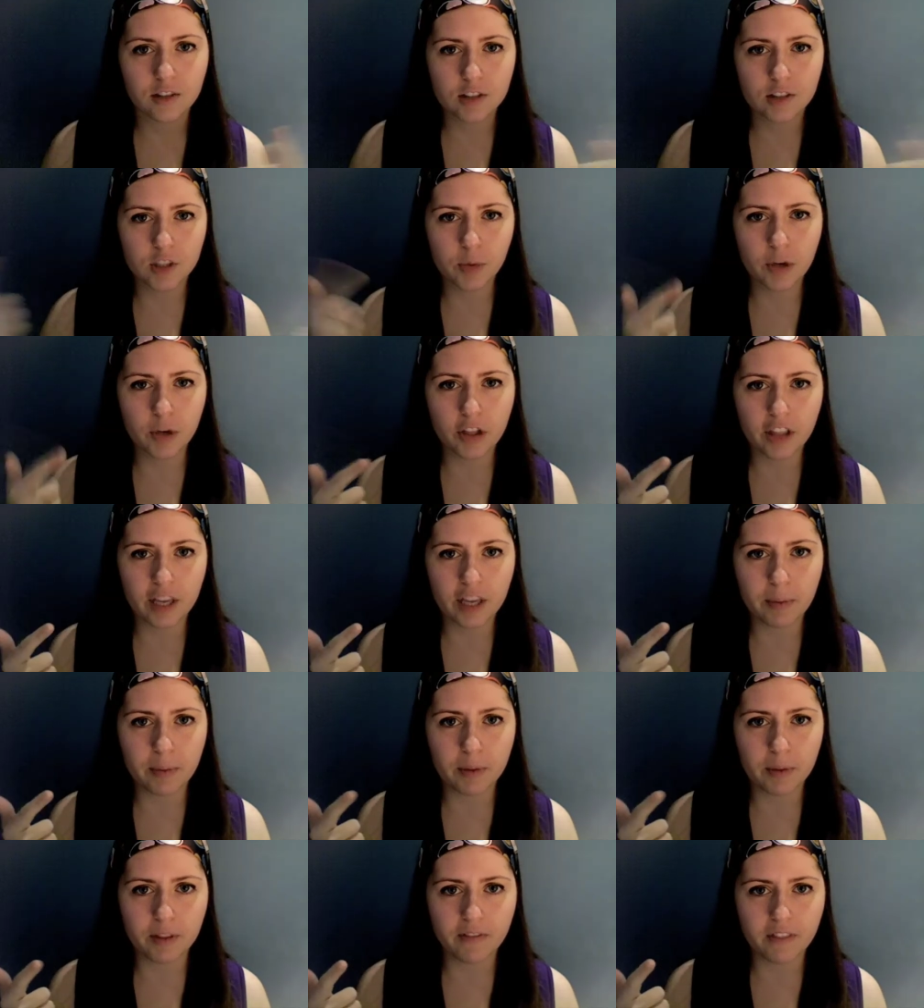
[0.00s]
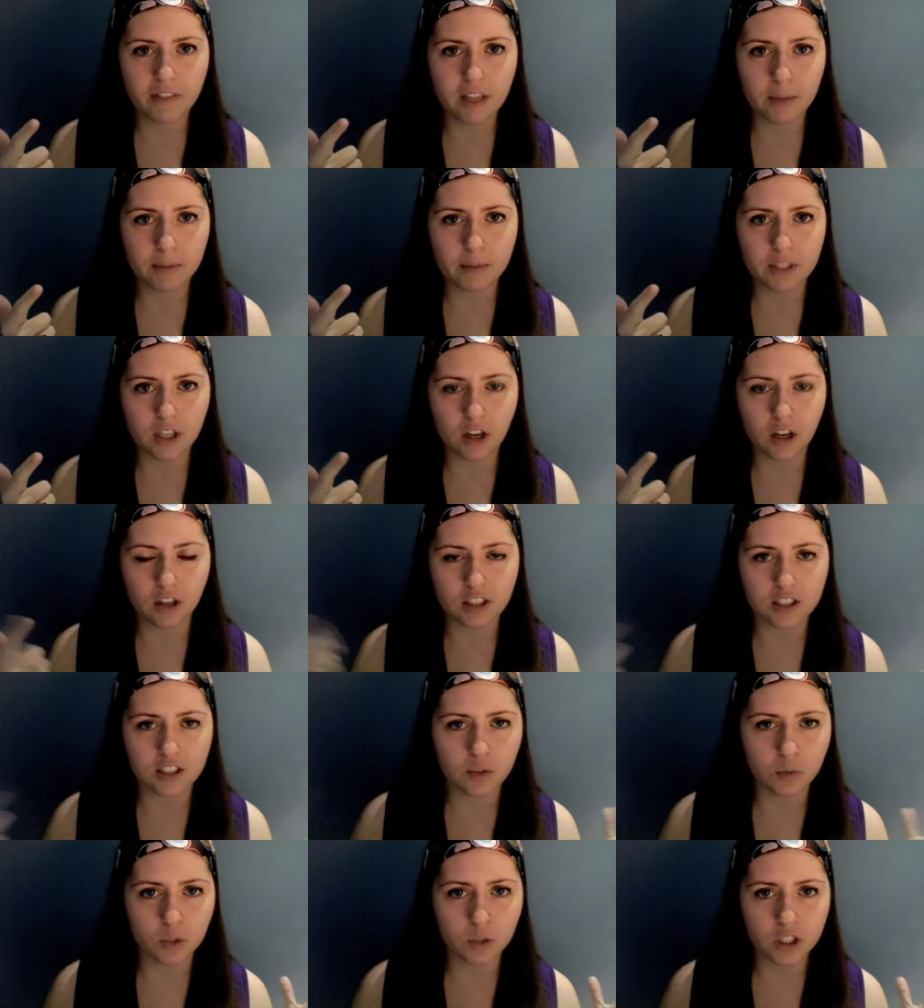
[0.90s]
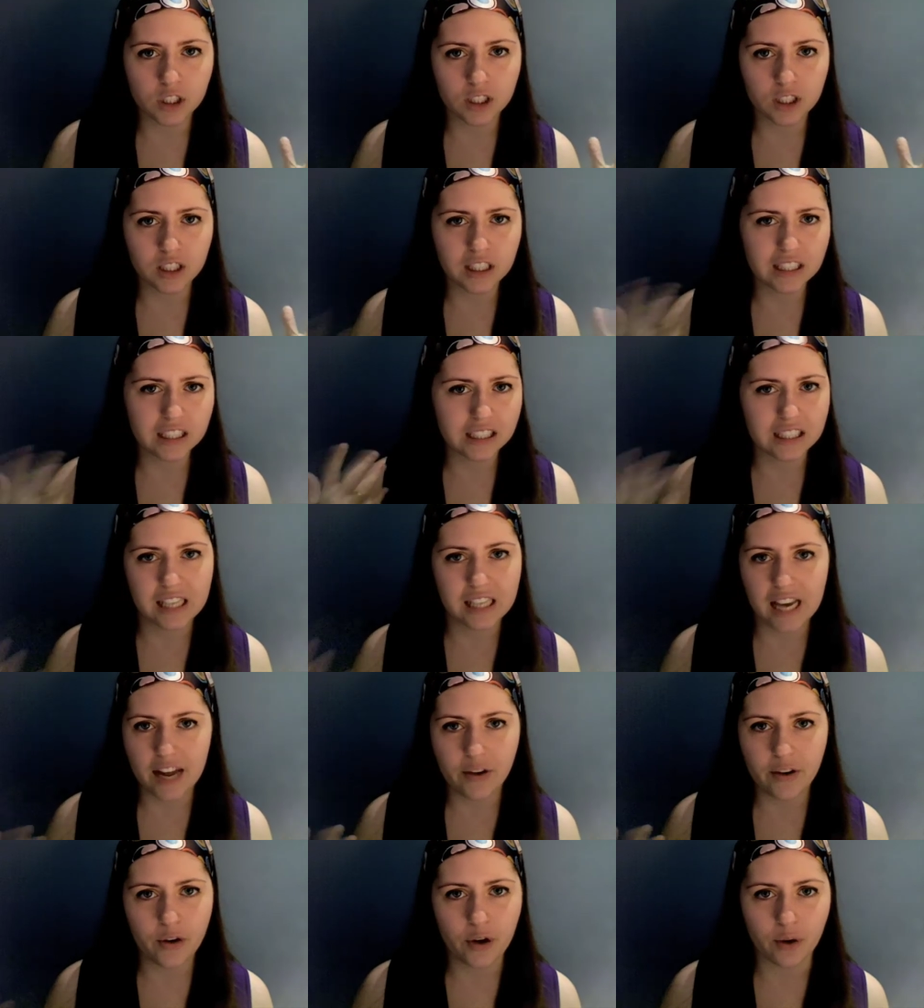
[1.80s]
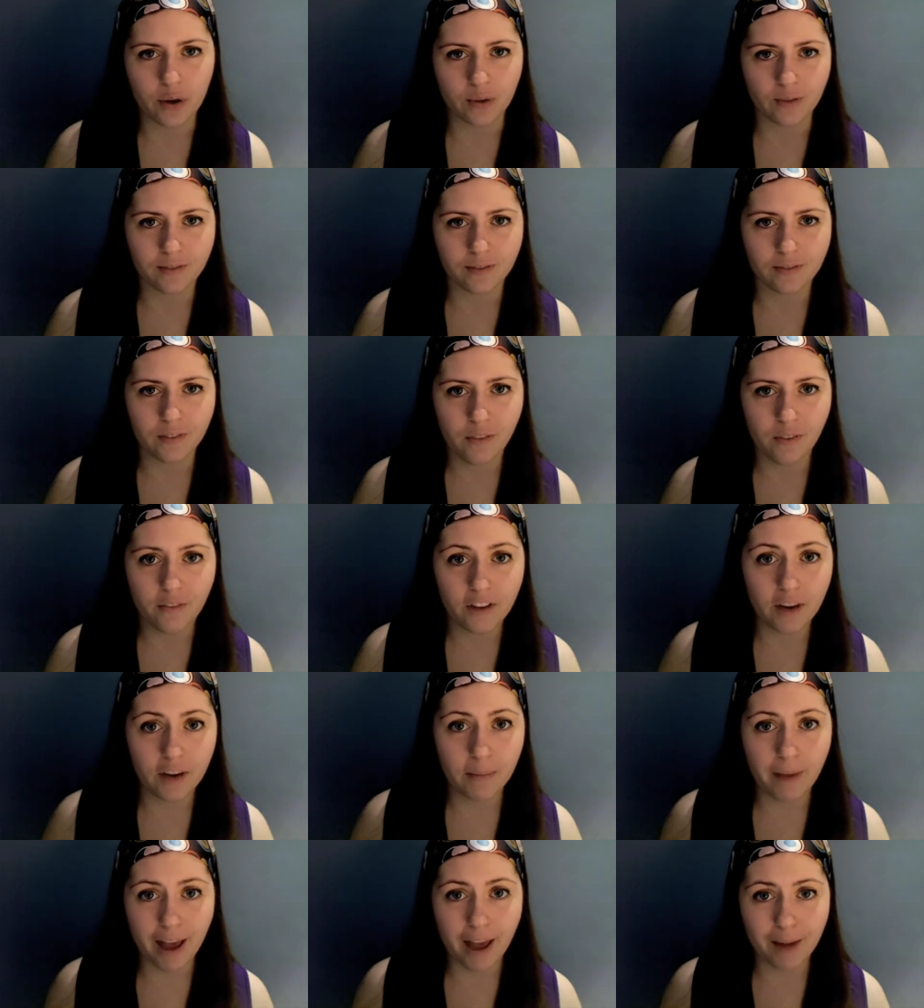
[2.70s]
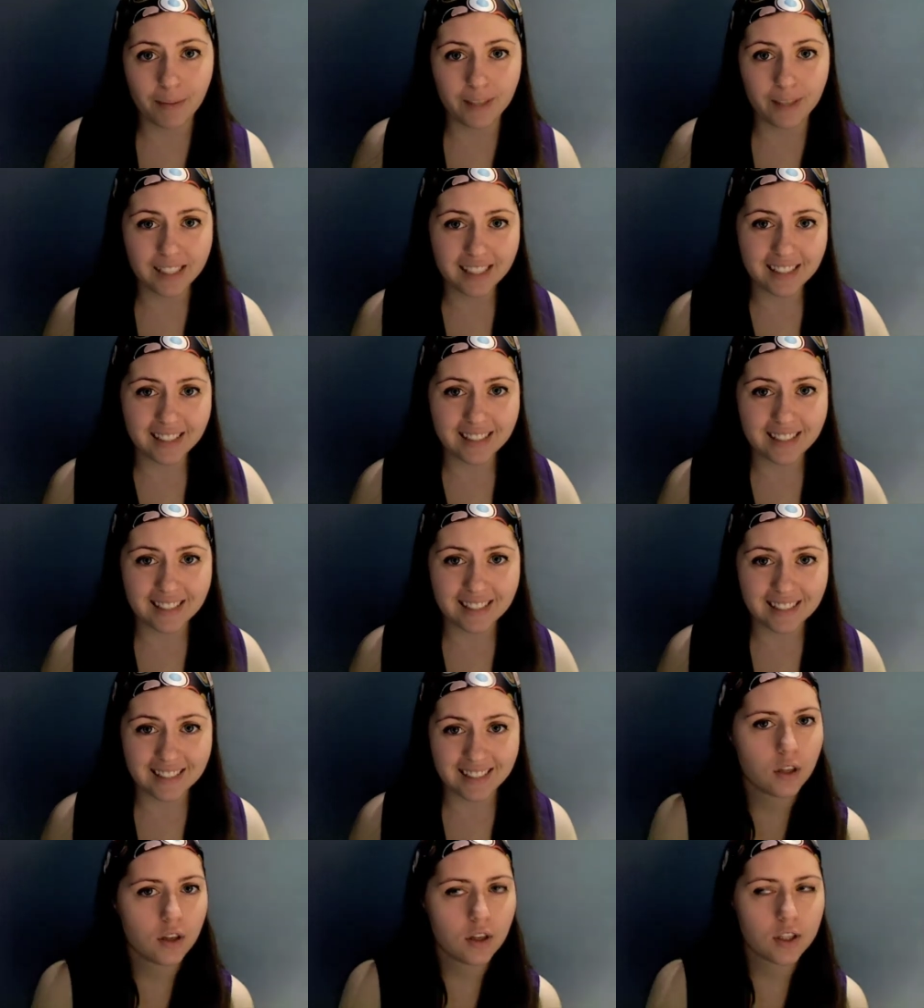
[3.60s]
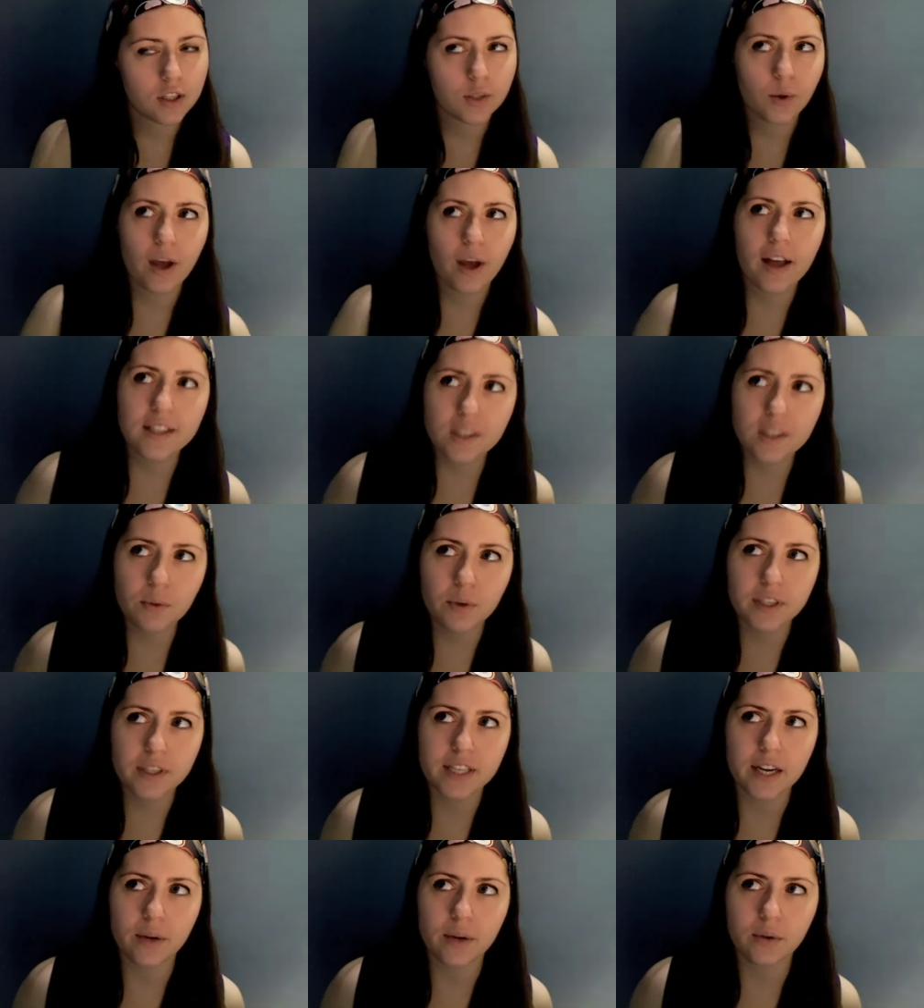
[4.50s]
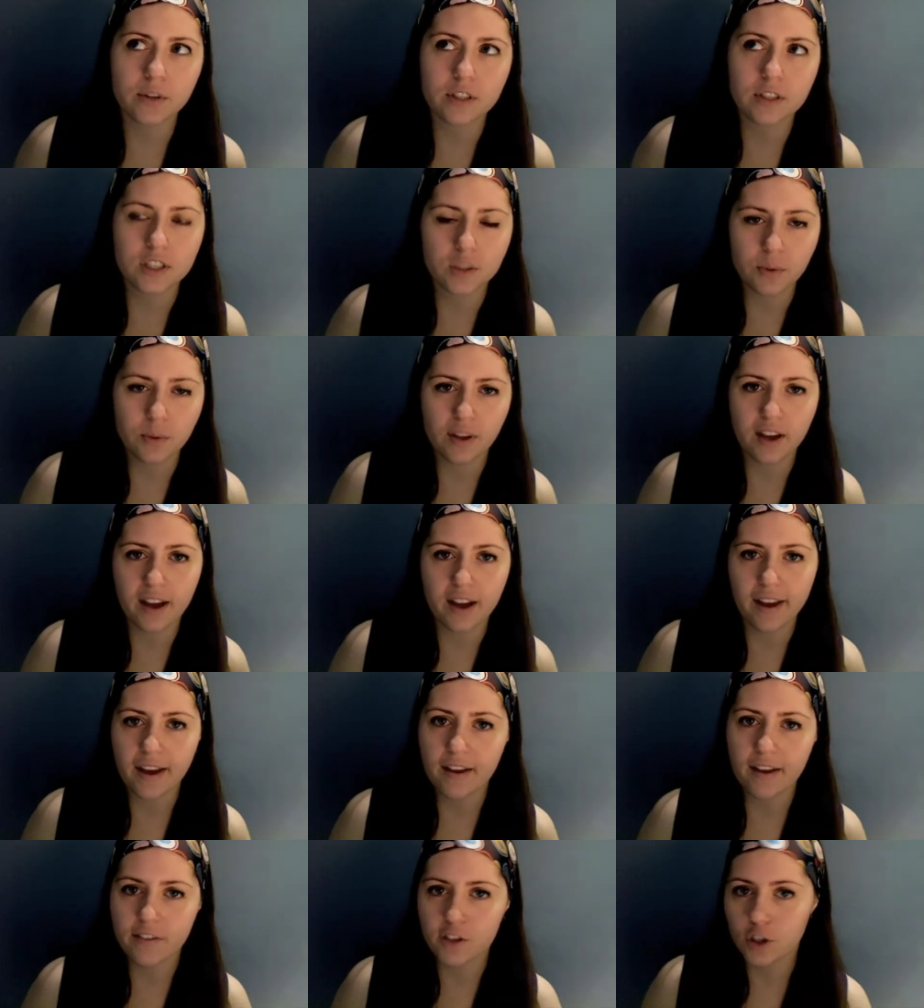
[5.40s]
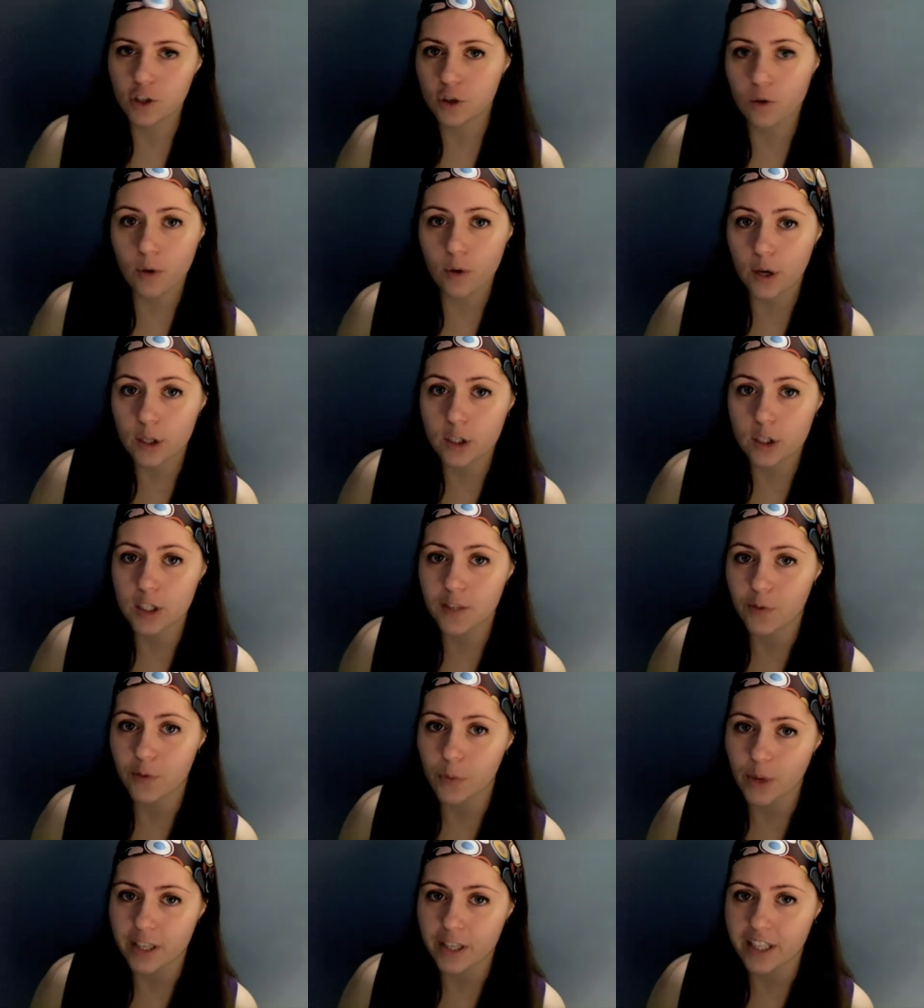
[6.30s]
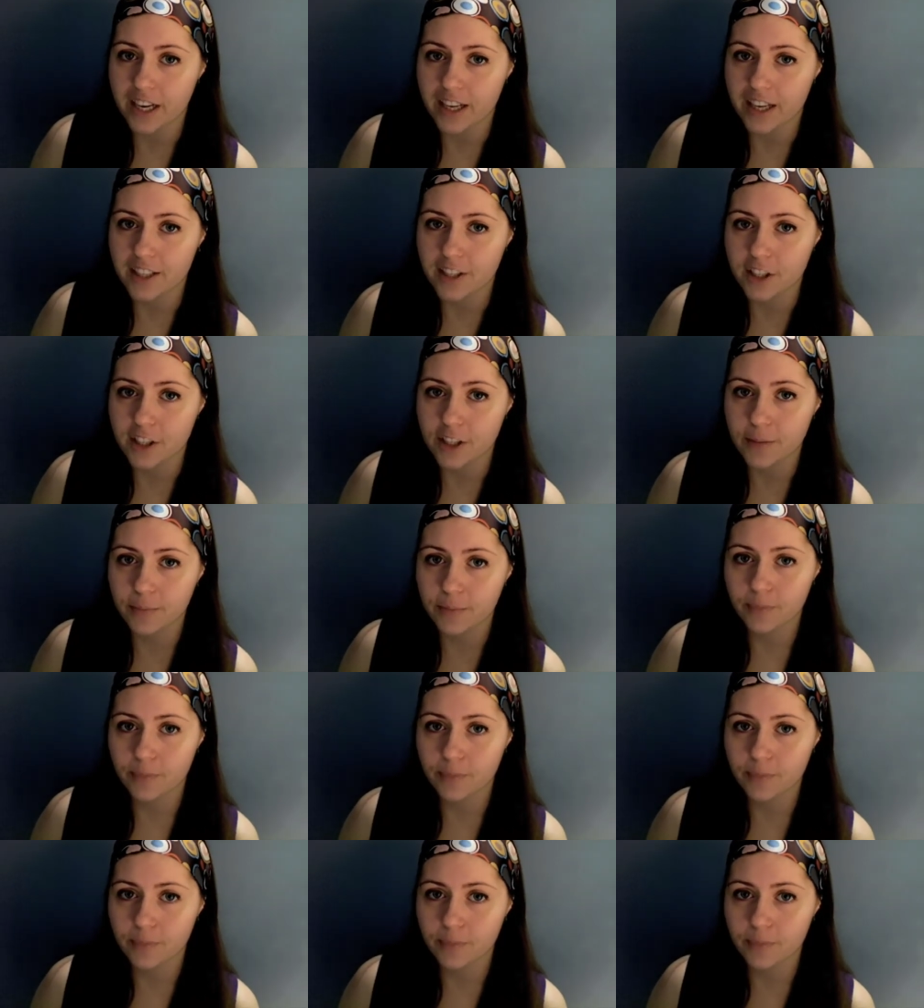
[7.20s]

So, what do you think about the theme song? Does it work? I don't know. Feedback, please. So, as it worked out, this week I have two questions of the week to answer.